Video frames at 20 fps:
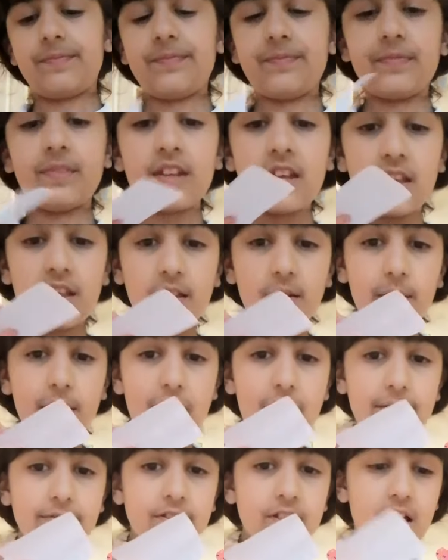Oh, I think
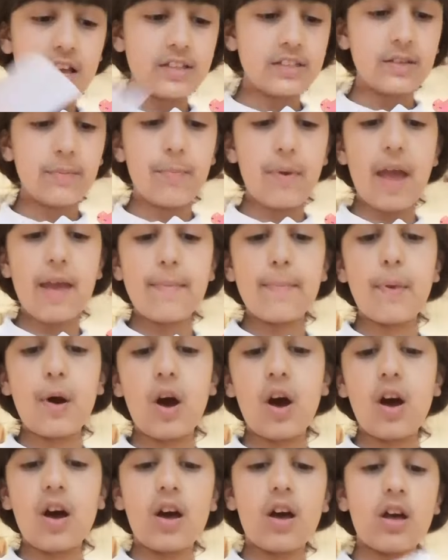we have tons of island.
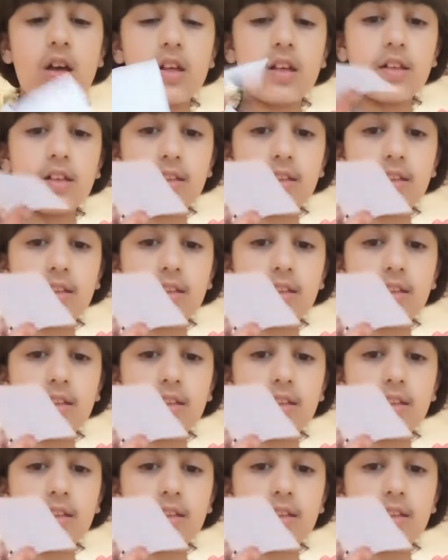paper